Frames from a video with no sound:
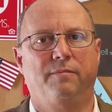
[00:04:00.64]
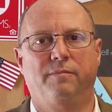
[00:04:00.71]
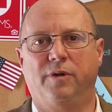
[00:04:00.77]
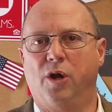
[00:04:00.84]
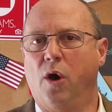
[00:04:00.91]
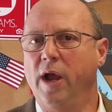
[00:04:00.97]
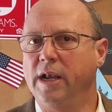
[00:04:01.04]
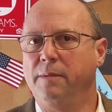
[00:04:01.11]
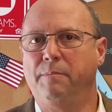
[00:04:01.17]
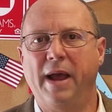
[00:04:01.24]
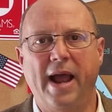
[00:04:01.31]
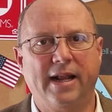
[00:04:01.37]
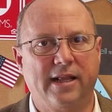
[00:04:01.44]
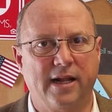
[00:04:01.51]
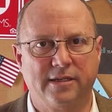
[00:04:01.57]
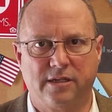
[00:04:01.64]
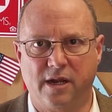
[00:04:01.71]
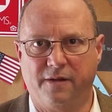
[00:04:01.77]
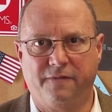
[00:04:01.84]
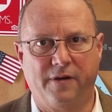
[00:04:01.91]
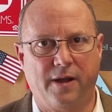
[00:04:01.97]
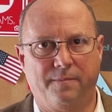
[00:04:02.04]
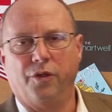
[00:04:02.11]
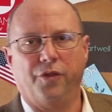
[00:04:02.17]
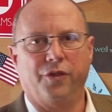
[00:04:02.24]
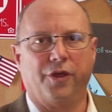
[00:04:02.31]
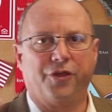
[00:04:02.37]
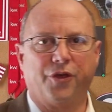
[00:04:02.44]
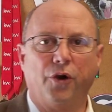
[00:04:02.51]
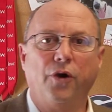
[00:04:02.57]
Go ahead and pack that stuff up.
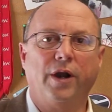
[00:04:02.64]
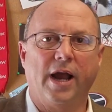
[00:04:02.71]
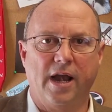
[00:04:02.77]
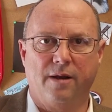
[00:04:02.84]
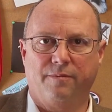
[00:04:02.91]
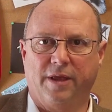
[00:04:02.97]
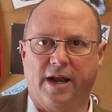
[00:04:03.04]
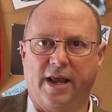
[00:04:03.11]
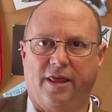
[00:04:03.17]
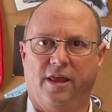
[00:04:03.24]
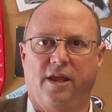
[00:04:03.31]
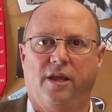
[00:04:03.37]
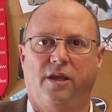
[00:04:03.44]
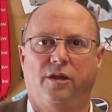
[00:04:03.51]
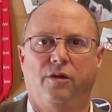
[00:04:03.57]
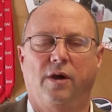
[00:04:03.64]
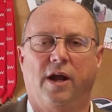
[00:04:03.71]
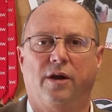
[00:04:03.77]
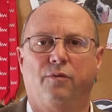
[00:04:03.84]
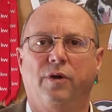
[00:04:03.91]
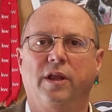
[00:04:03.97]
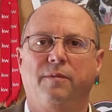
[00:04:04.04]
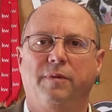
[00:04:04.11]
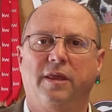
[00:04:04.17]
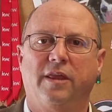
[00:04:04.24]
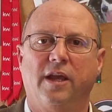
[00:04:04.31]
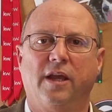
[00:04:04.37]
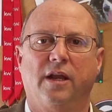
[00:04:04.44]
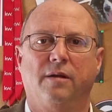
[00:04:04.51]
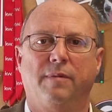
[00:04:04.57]
The third item that I think you ought to really be
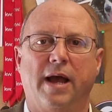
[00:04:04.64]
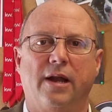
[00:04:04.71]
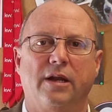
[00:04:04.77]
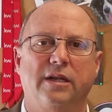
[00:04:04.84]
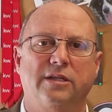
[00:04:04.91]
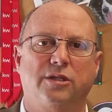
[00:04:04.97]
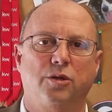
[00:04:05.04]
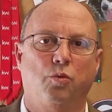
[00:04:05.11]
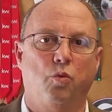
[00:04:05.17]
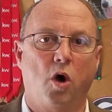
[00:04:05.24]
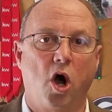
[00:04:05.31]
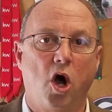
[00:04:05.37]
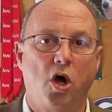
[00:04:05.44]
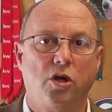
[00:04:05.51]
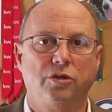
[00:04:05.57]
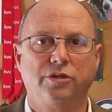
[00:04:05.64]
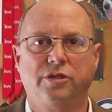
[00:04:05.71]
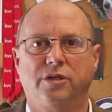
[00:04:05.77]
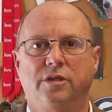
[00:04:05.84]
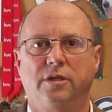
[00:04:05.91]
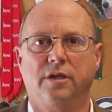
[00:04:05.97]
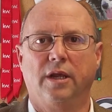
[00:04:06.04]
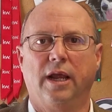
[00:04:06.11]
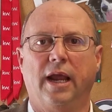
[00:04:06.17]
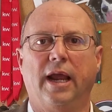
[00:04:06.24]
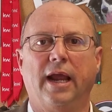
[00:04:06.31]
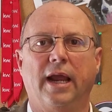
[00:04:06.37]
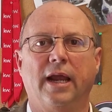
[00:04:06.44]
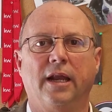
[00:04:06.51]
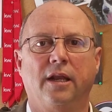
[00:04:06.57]
thinking about is the walls
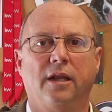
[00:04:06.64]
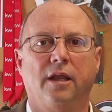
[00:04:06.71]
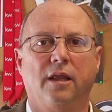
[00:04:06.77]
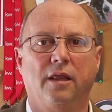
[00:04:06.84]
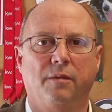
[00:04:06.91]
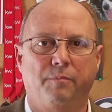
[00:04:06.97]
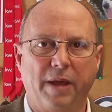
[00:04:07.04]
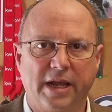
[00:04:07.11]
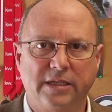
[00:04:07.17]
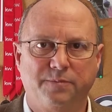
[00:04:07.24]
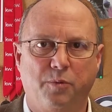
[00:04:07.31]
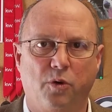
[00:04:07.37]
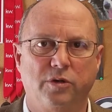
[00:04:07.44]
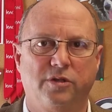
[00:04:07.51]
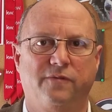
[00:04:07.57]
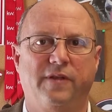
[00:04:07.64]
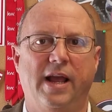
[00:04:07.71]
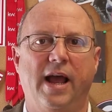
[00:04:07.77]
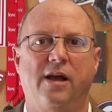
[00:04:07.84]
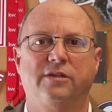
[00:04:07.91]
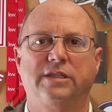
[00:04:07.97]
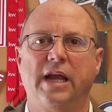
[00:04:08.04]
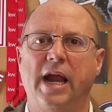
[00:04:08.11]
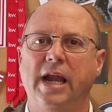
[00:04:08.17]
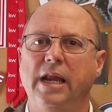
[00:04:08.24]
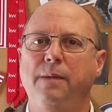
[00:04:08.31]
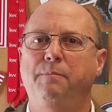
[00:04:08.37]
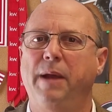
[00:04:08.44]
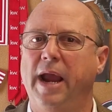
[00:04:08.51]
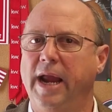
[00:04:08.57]
and the baseboards of the house,
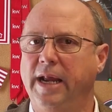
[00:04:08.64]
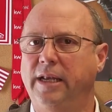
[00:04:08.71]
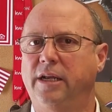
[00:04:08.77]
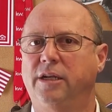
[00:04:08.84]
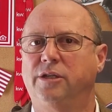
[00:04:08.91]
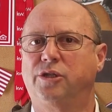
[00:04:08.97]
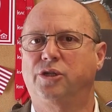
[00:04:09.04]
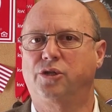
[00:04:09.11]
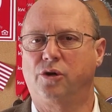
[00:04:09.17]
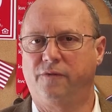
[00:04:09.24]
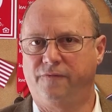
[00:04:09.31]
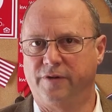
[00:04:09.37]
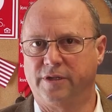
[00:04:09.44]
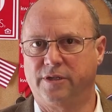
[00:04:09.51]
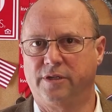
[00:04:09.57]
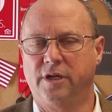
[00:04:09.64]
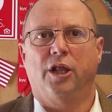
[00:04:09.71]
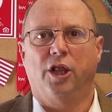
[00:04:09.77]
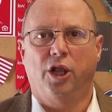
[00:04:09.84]
any painted surface.